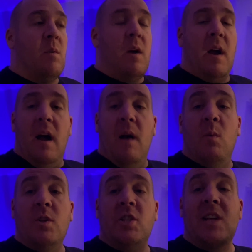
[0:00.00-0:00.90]
uh,
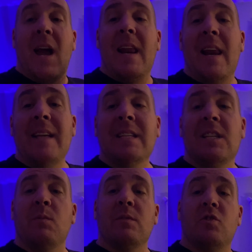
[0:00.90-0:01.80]
which is kind of nice
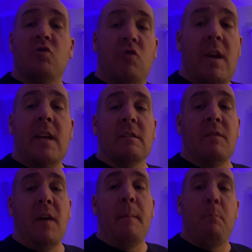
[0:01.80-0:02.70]
because it was treating us
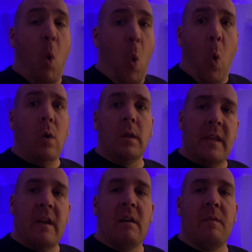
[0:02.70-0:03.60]
very
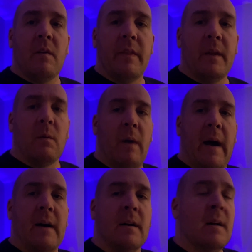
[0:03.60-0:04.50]
poorly there for a little
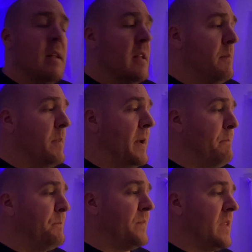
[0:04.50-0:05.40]
while.
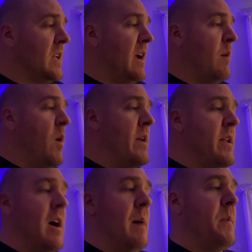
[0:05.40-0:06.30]
But I wanted
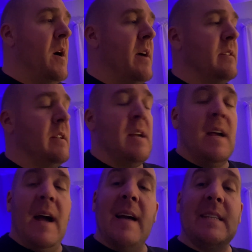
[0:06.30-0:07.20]
to hop on.
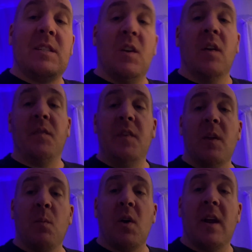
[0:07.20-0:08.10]
I still feel
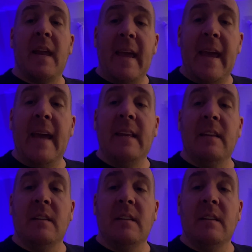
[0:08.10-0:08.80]
that we're going to hit